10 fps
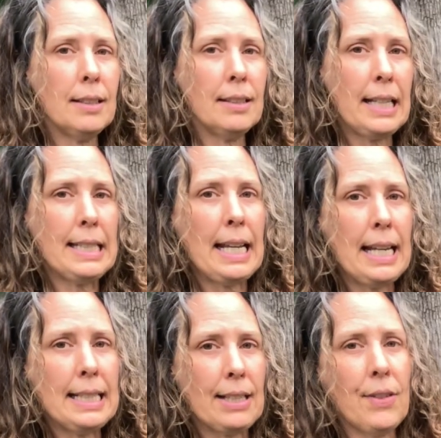they
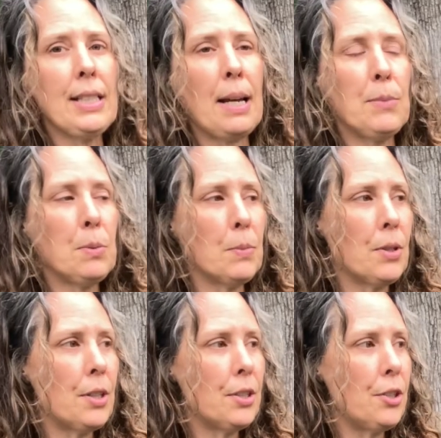say, 7 times
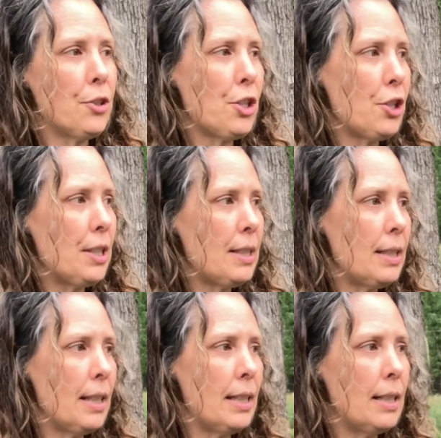more nutritious
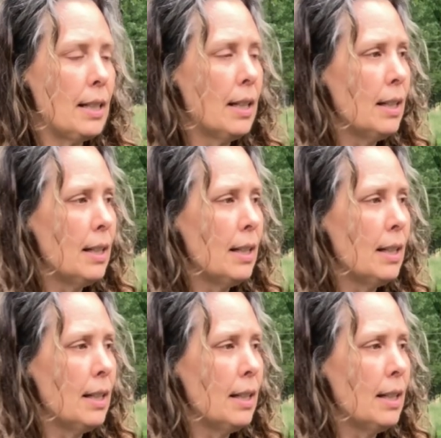in,